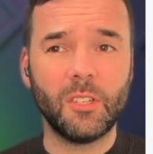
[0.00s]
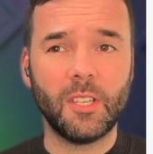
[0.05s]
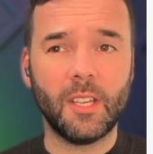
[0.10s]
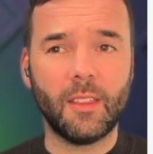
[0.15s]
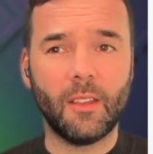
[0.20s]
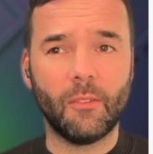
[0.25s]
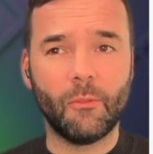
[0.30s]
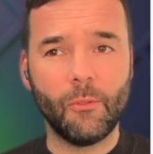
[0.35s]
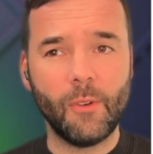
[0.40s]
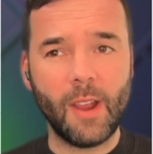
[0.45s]

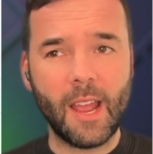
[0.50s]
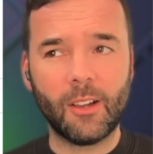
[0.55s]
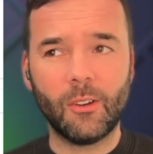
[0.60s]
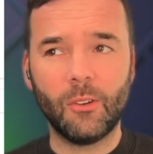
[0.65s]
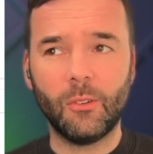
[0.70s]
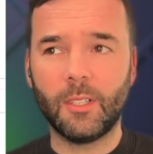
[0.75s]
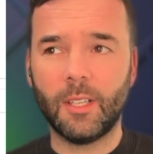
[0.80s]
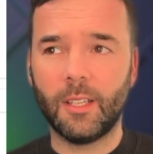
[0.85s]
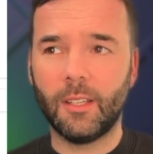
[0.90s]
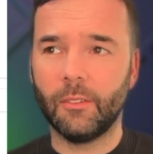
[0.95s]

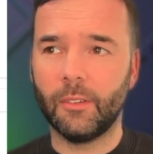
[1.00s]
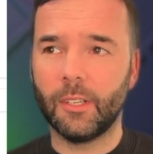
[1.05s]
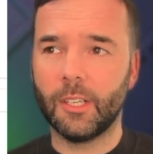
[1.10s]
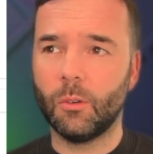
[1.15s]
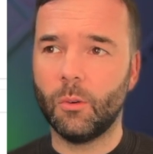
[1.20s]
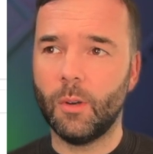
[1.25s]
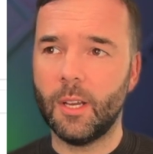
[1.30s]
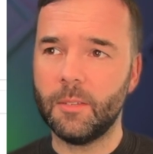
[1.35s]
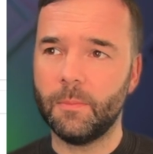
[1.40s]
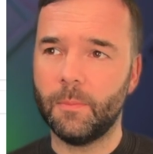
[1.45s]
record in the
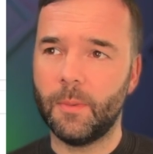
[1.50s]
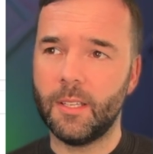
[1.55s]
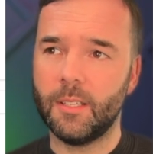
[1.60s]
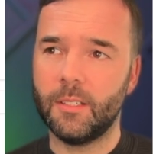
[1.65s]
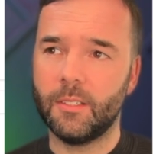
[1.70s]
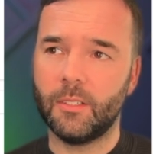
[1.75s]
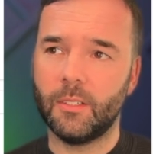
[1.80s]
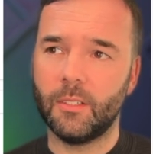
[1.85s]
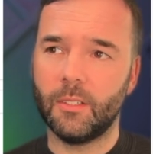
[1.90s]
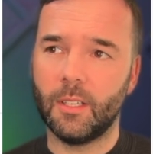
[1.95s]
request page to